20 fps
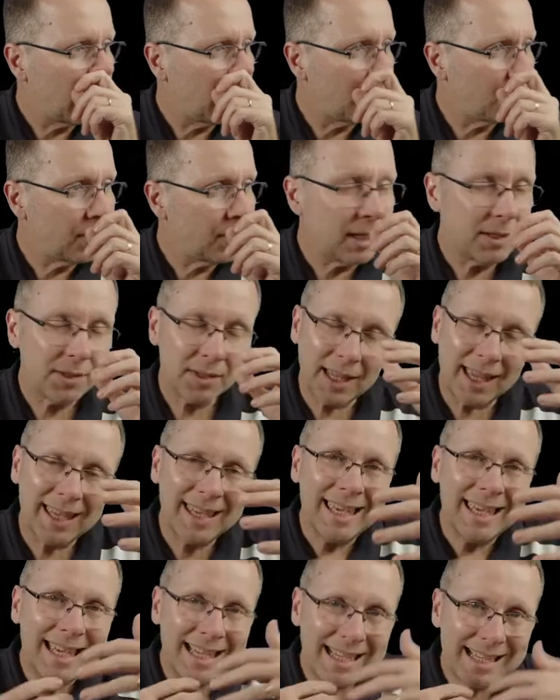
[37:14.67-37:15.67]
He's saying
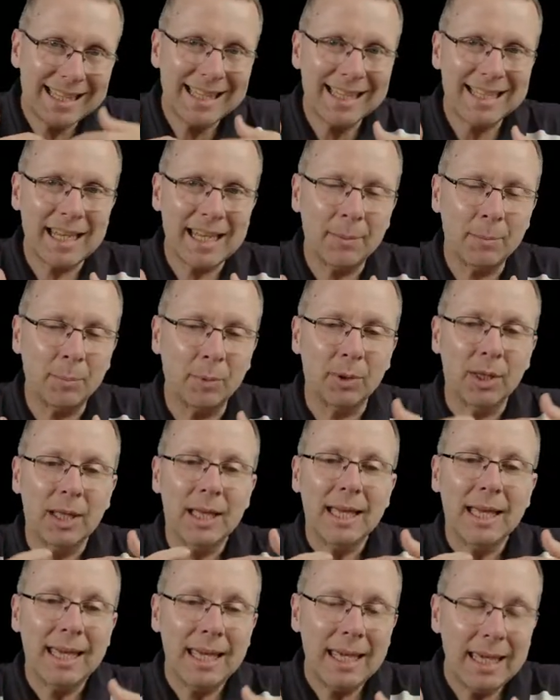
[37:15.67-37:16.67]
he's the temple.
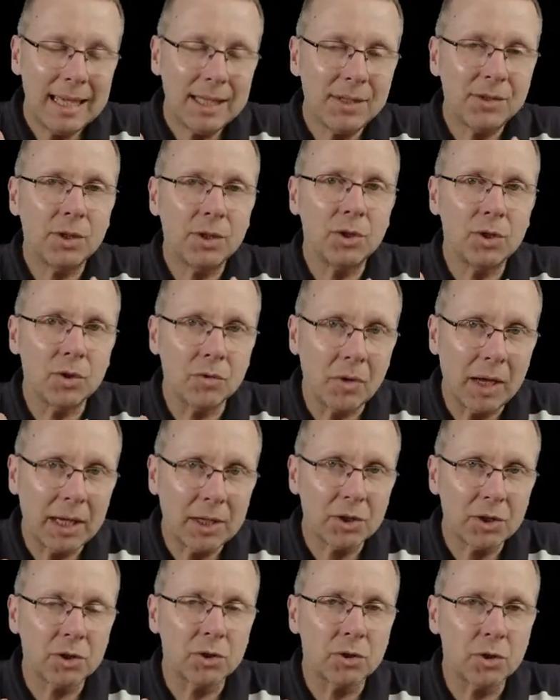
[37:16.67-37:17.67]
He is the
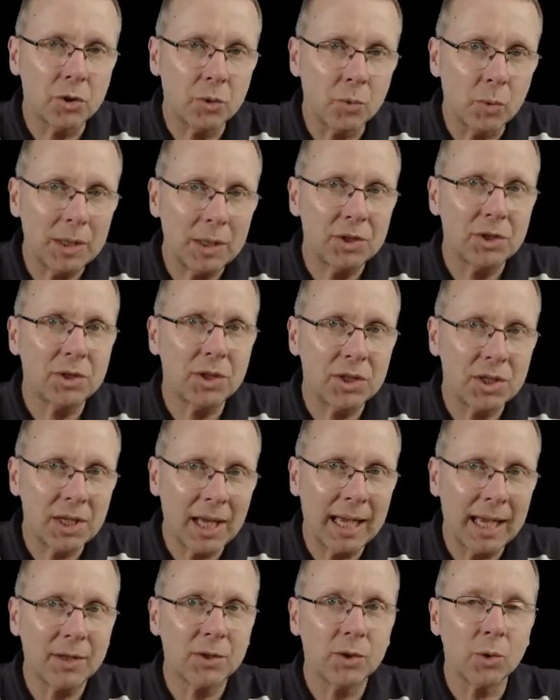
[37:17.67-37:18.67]
direction to which the
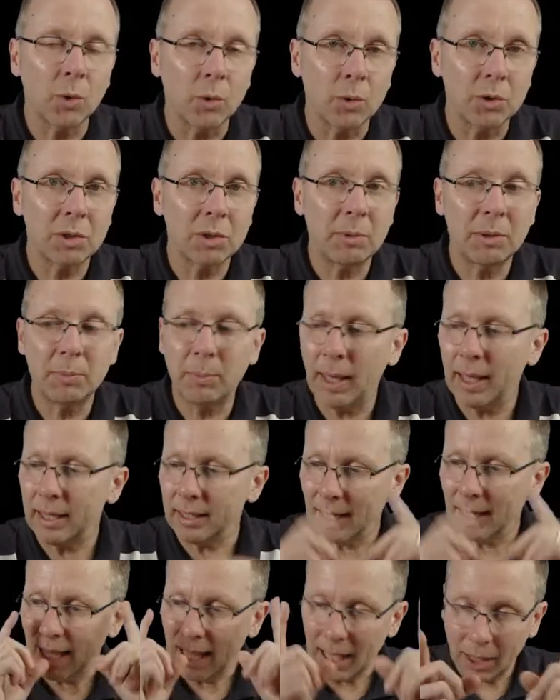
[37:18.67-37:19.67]
tax ought to be paid.
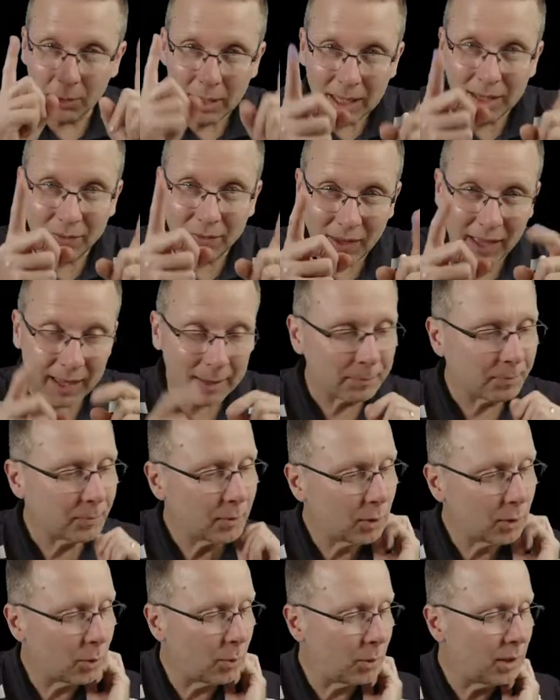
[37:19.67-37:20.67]
However,
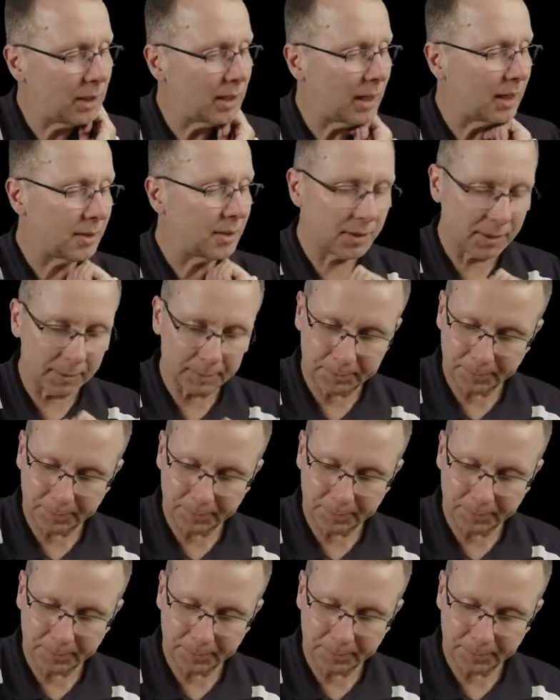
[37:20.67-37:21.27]
look what he does.